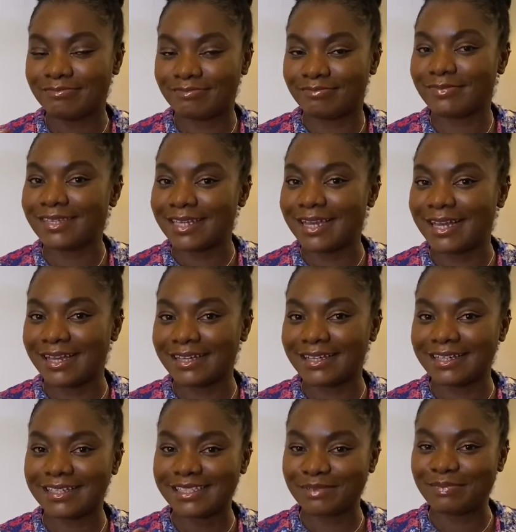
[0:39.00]
Yeah,
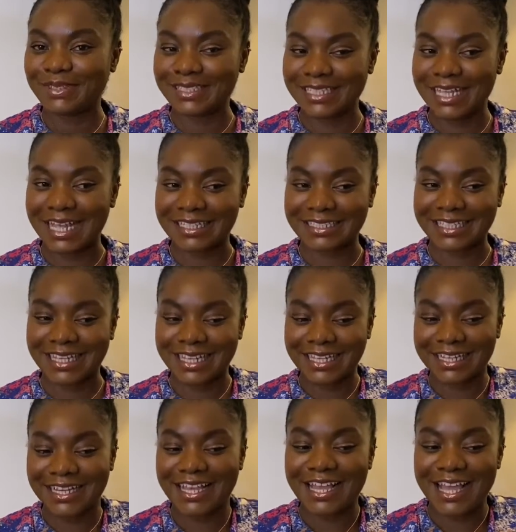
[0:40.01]
it's a bit
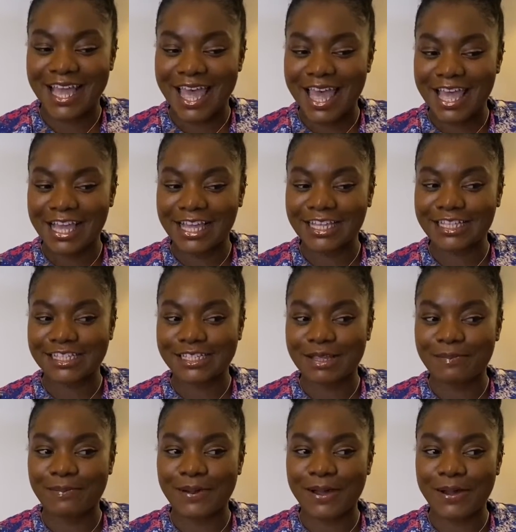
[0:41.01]
tasking. It's
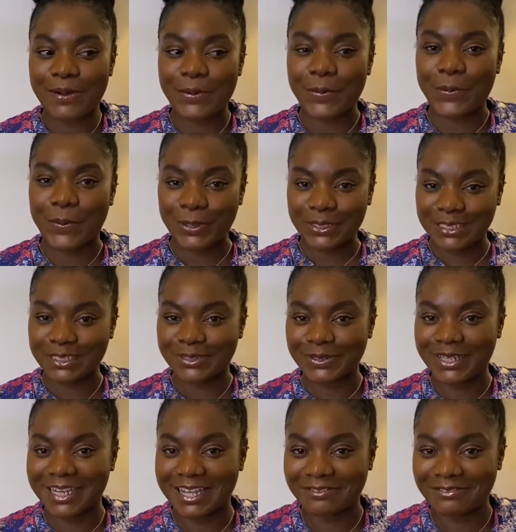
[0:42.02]
about
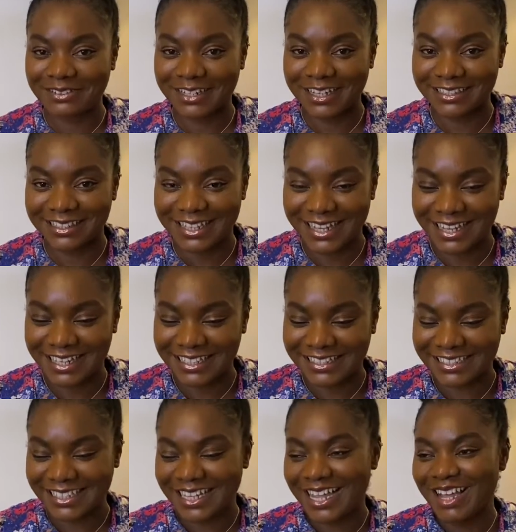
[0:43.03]
11:15 at night,
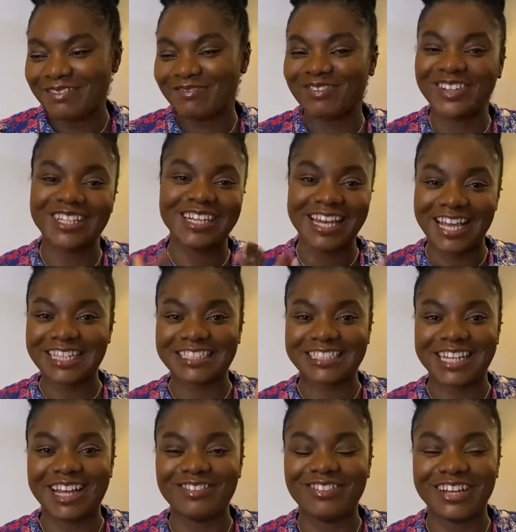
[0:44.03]
but the last
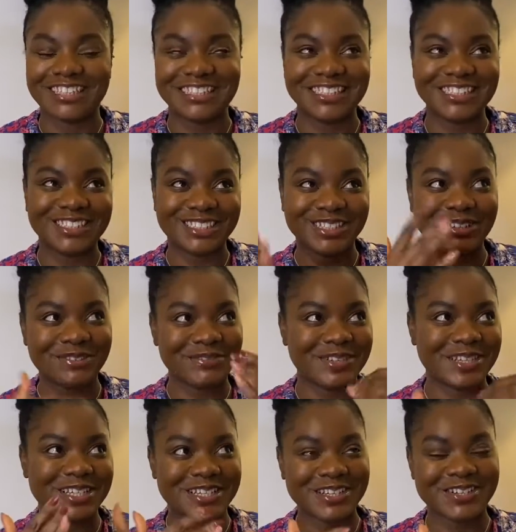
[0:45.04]
time I did 2
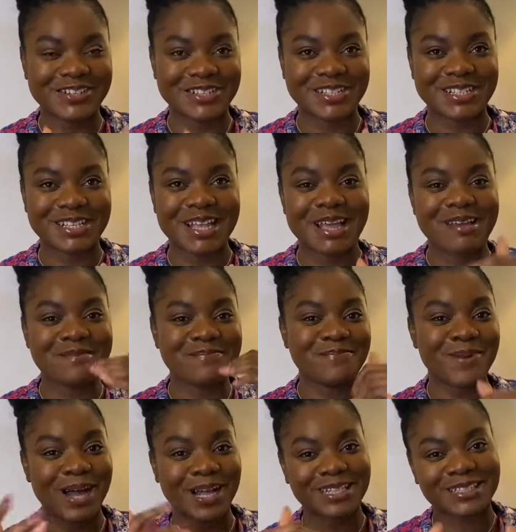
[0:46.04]
videos
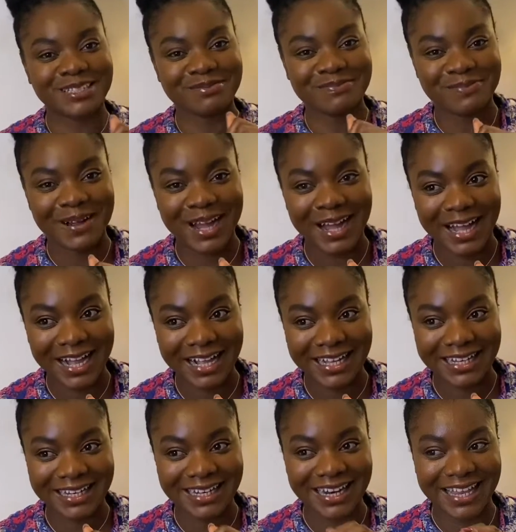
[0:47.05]
back to back
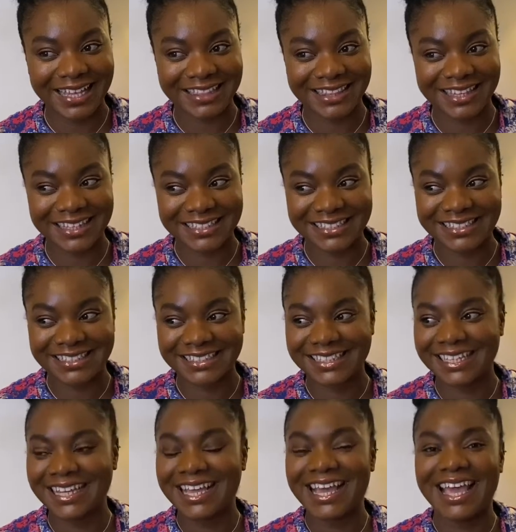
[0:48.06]
like this,
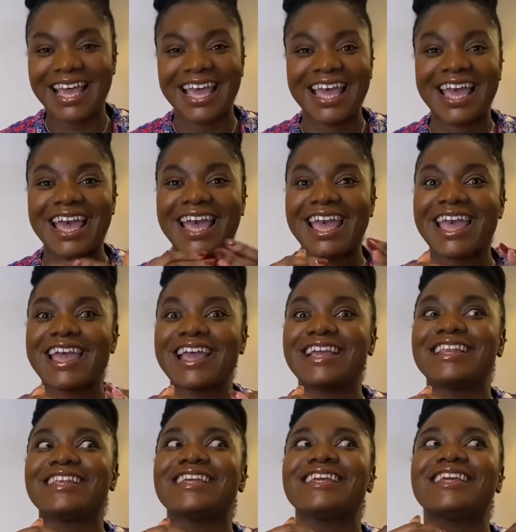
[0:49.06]

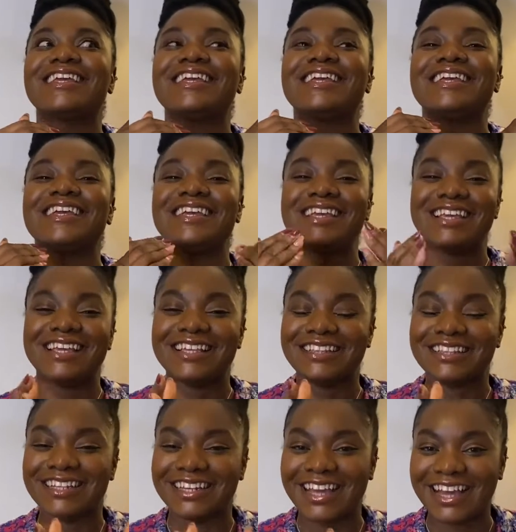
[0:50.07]
and in
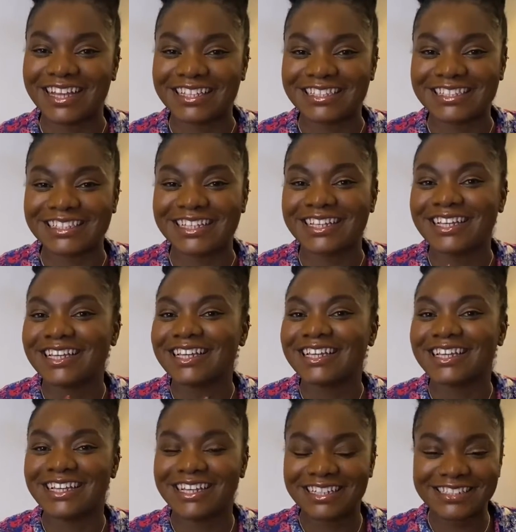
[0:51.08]
the night
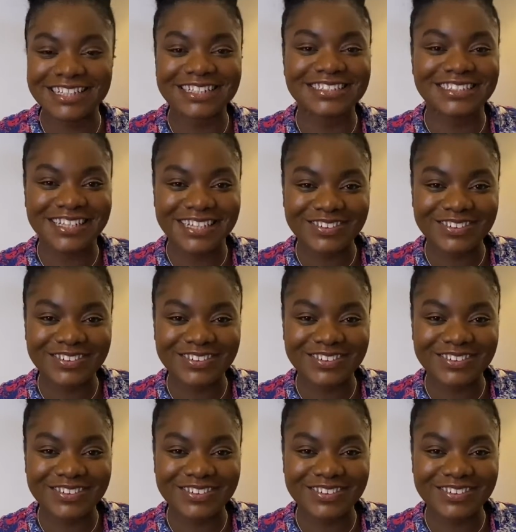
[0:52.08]
it did